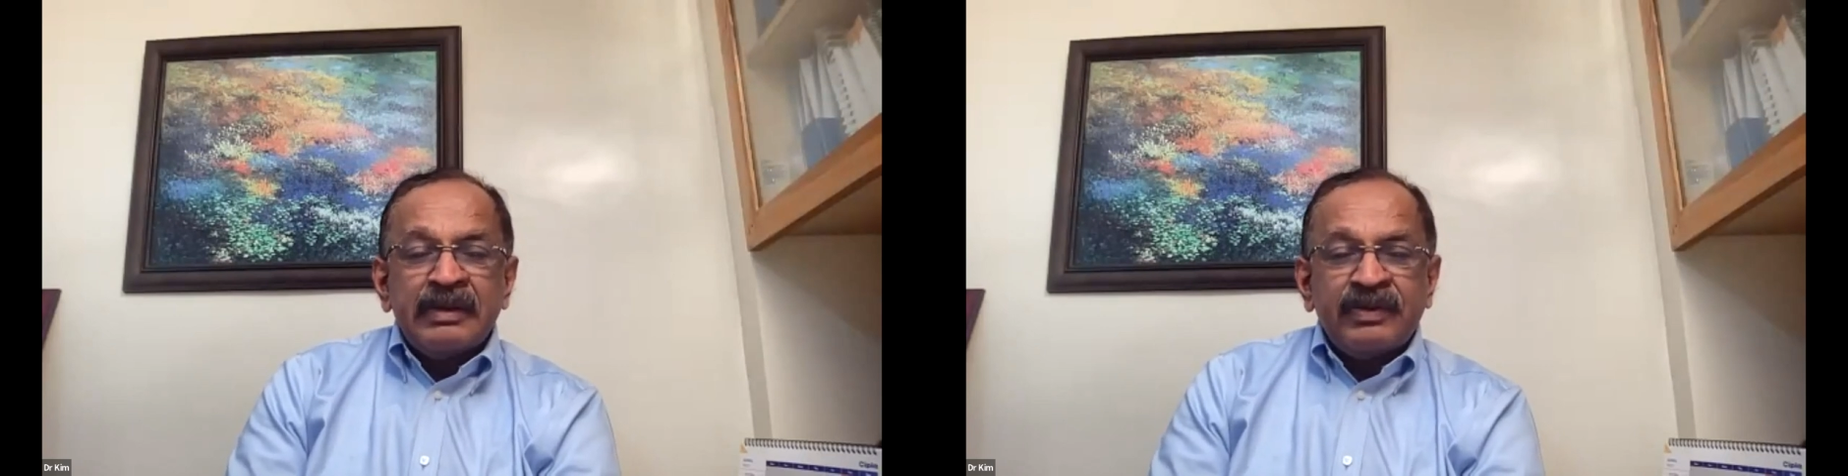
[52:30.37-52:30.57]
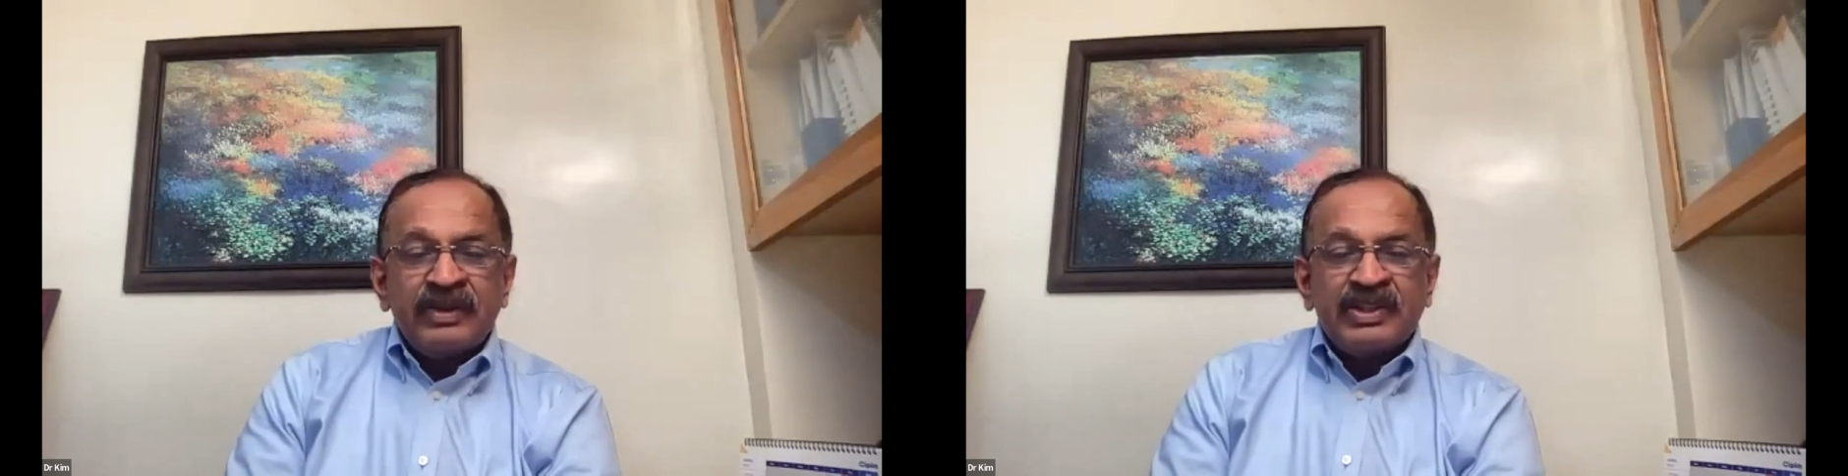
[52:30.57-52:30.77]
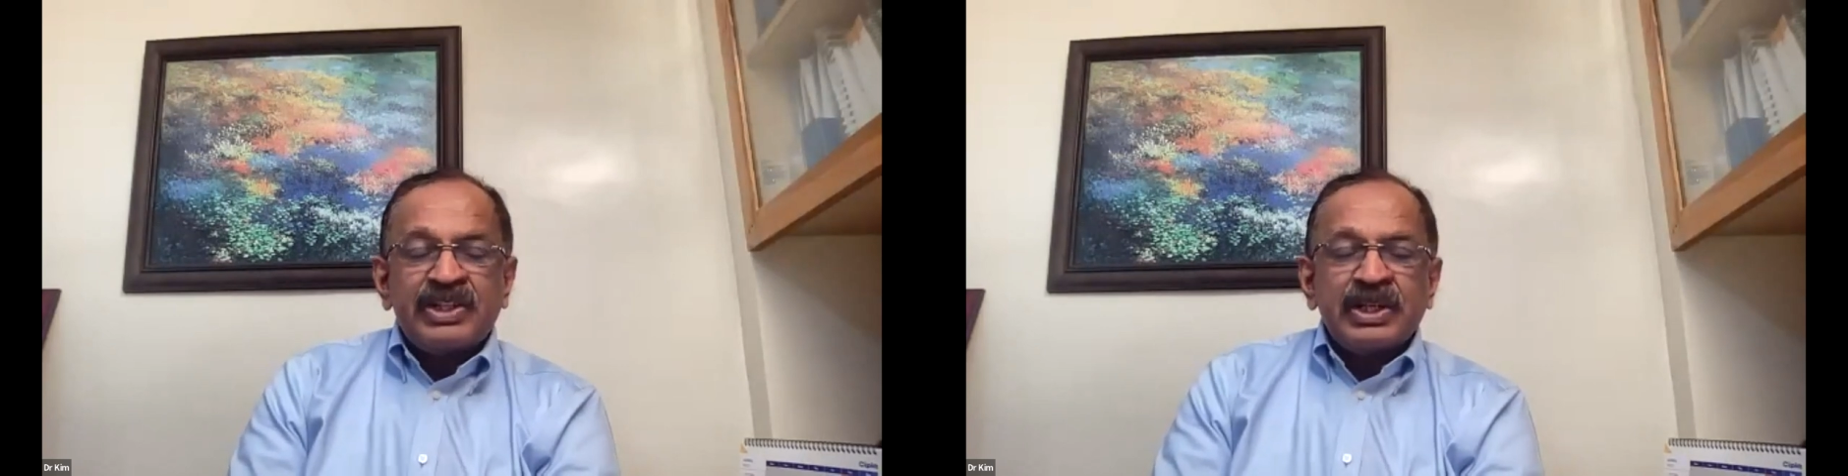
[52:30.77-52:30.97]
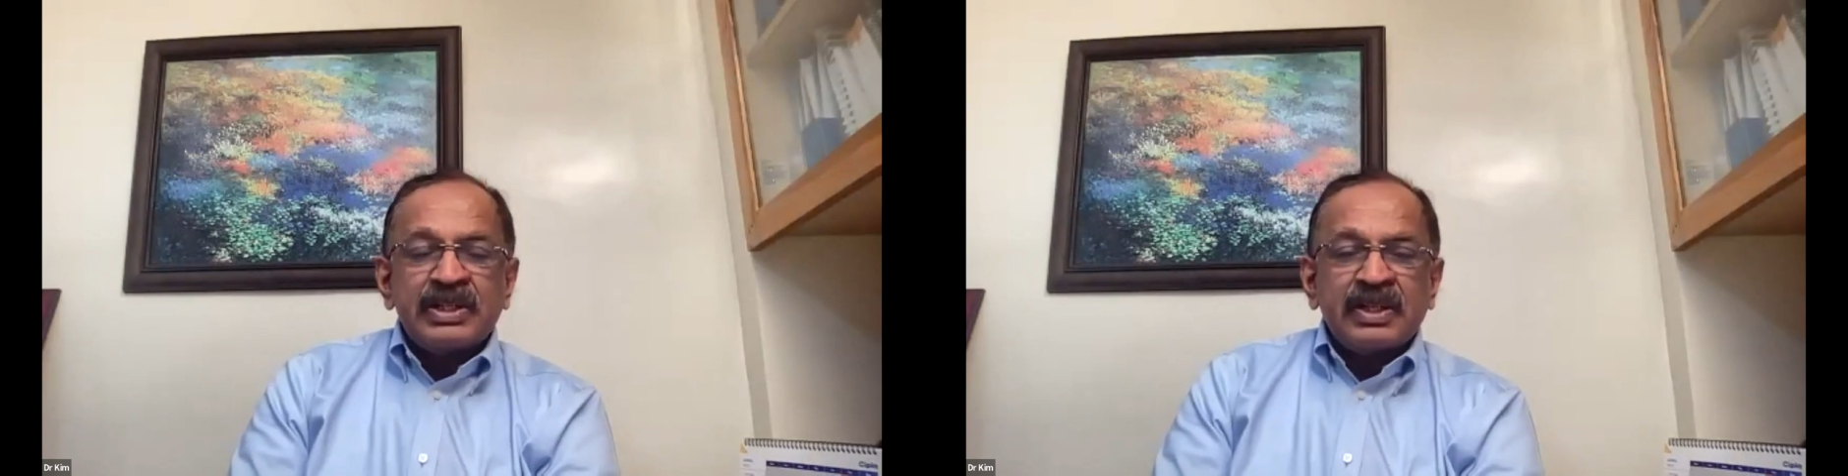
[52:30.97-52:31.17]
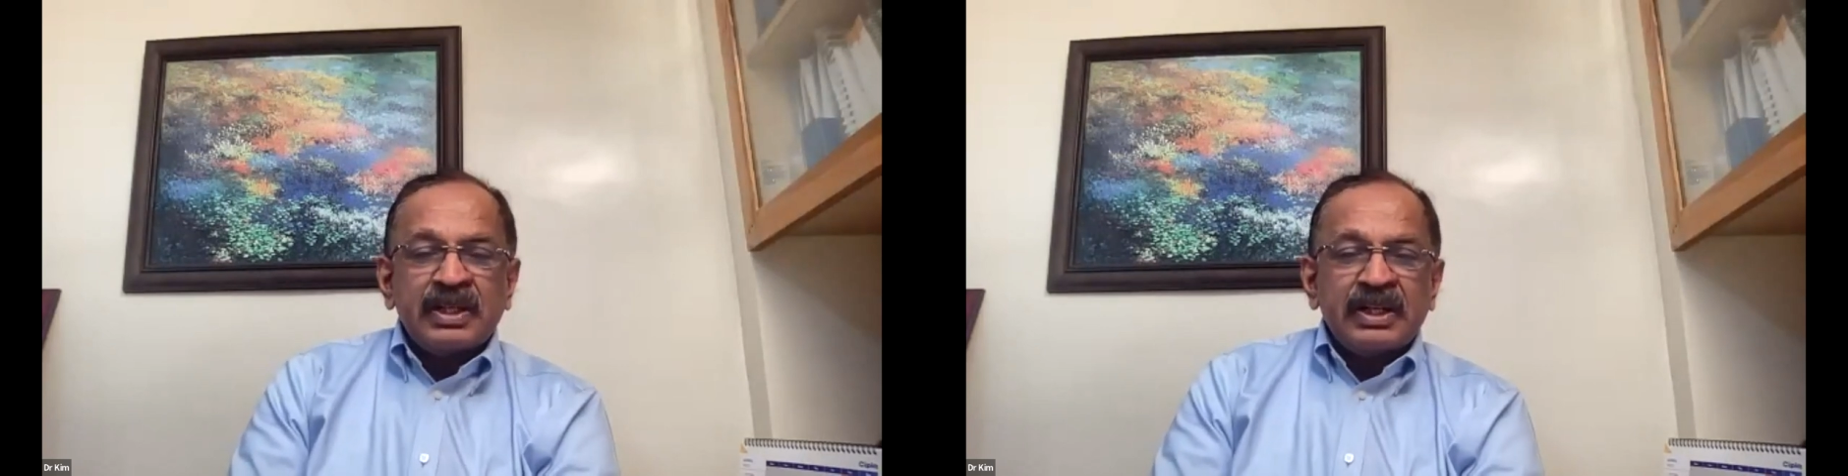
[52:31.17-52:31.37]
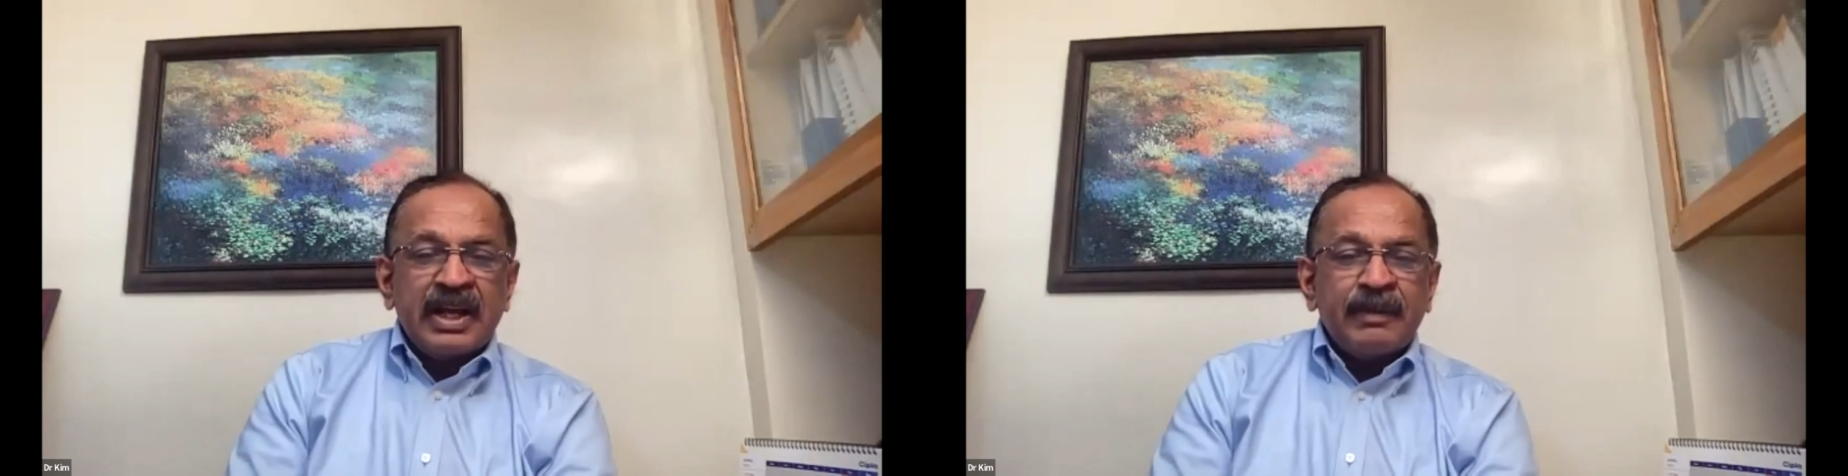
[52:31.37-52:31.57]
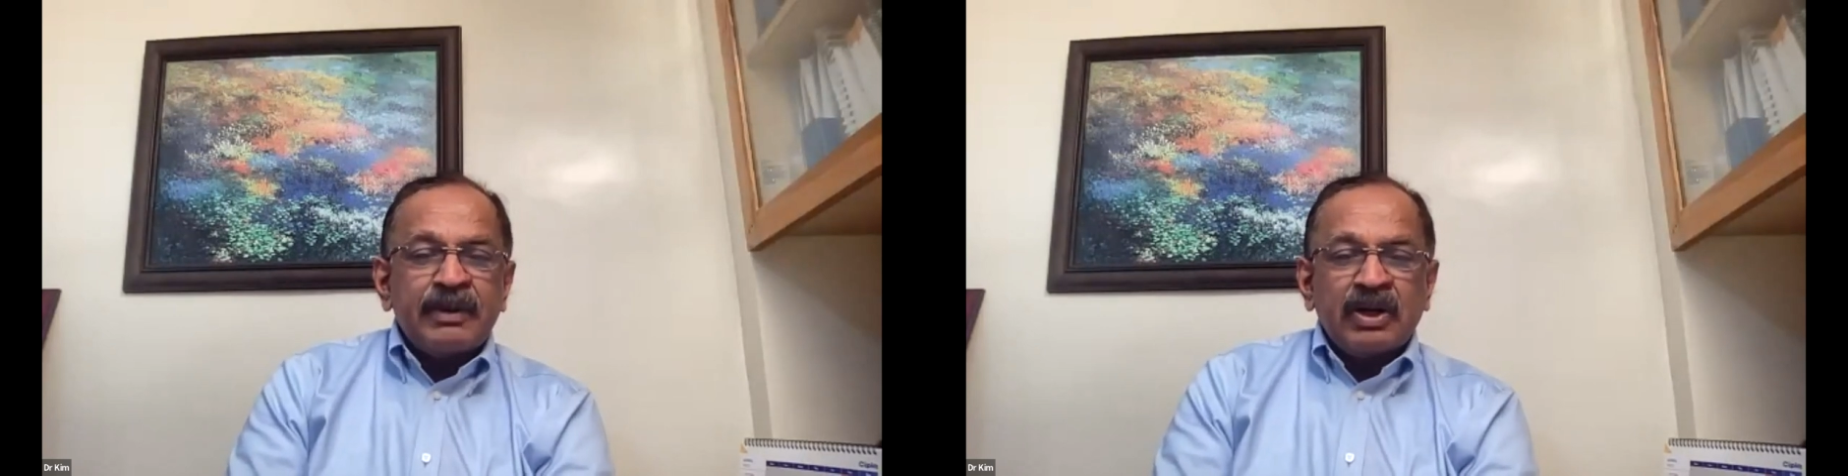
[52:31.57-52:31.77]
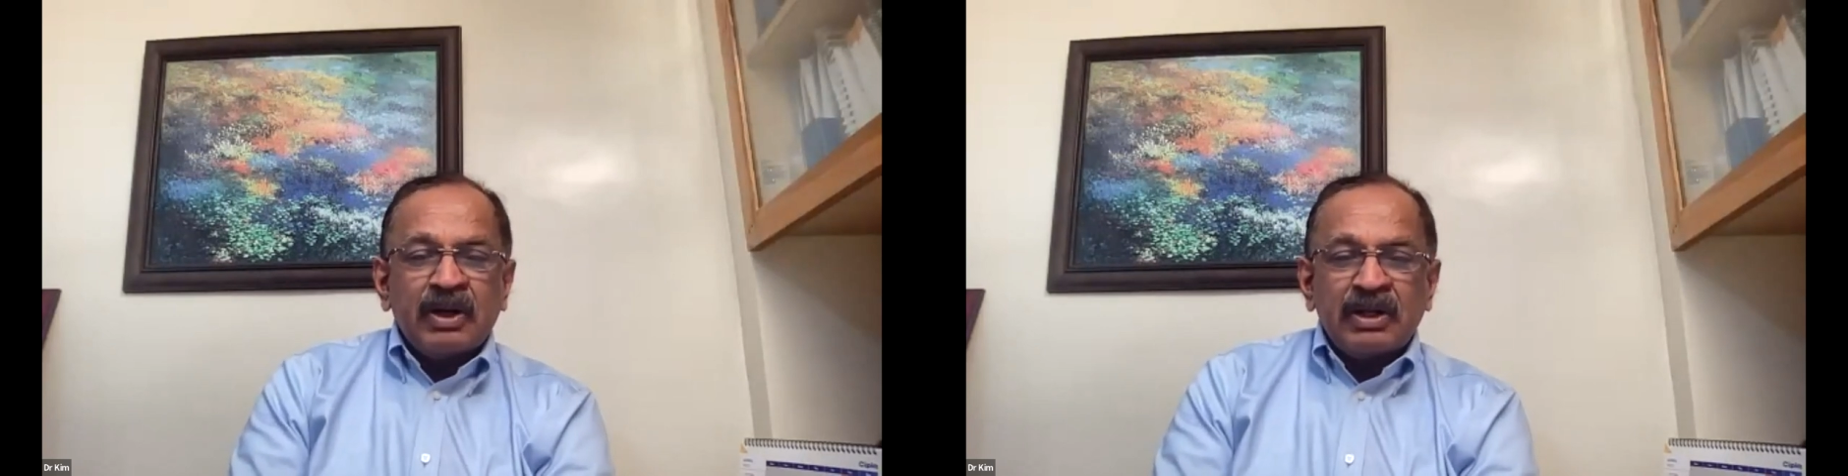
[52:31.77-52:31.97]
physicians and the
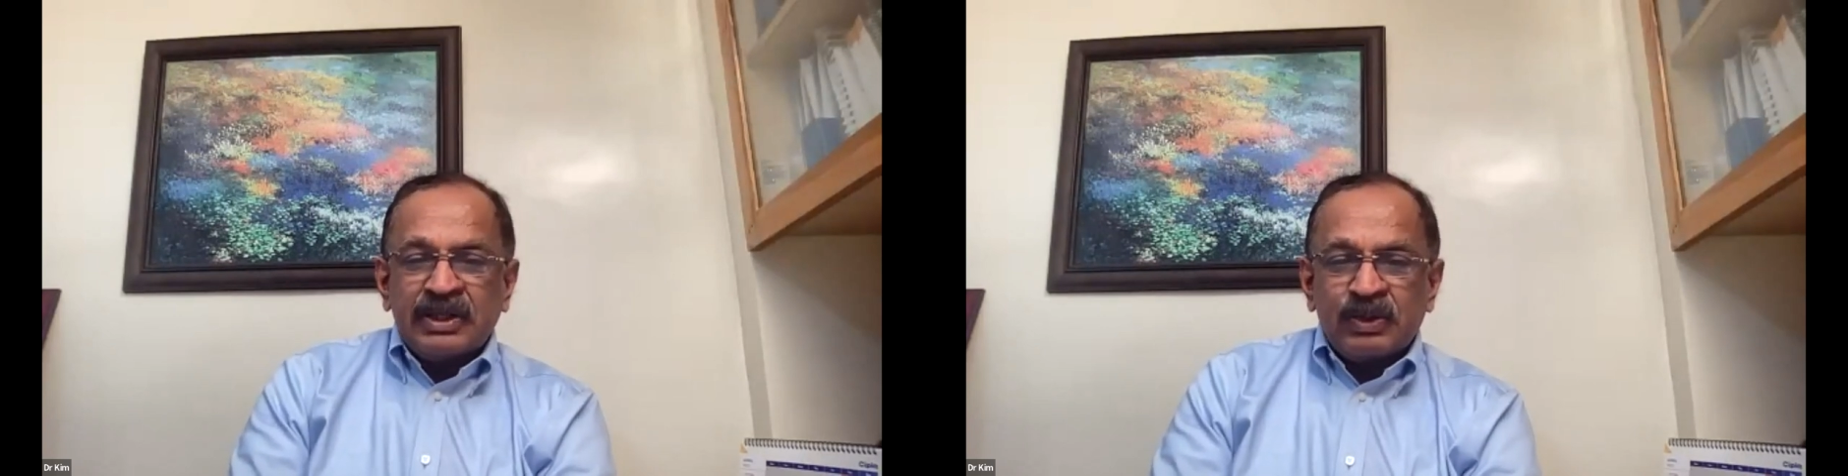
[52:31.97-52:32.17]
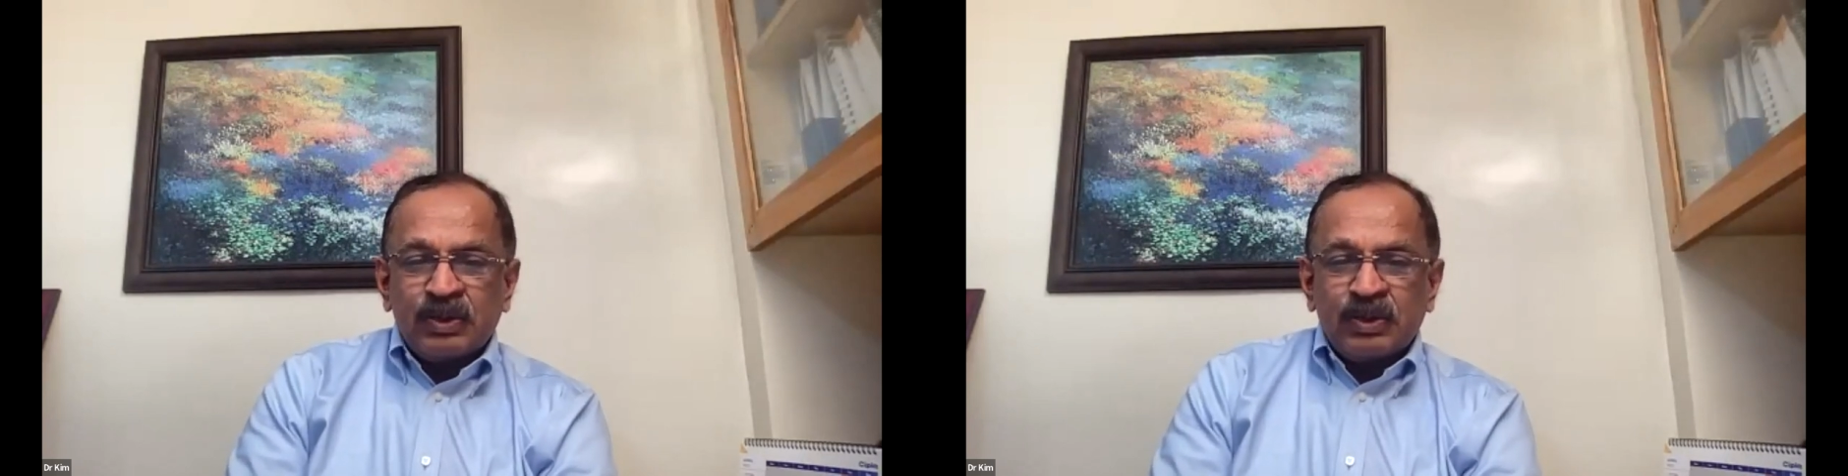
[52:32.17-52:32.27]
diabetologists